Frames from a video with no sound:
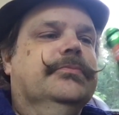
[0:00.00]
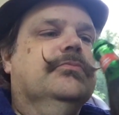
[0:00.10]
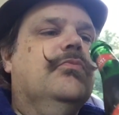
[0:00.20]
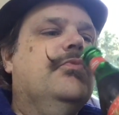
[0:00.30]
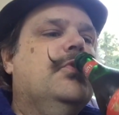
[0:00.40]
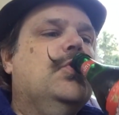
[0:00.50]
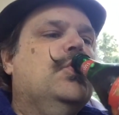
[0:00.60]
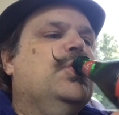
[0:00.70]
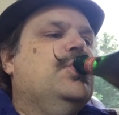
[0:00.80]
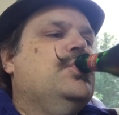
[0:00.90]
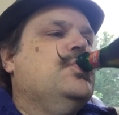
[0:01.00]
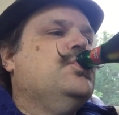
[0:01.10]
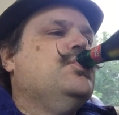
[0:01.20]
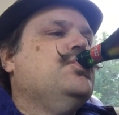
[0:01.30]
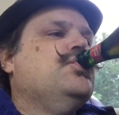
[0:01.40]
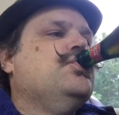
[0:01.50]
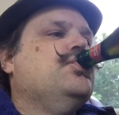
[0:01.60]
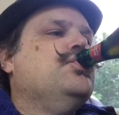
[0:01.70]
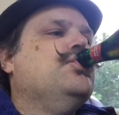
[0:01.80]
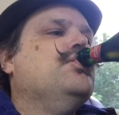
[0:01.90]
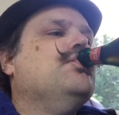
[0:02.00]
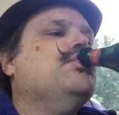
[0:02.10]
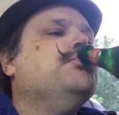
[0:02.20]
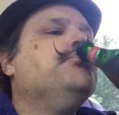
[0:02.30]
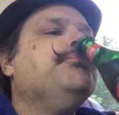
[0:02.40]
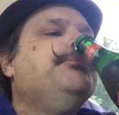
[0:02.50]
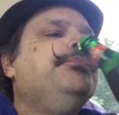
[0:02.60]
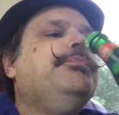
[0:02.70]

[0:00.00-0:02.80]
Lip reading: Nobody speaks.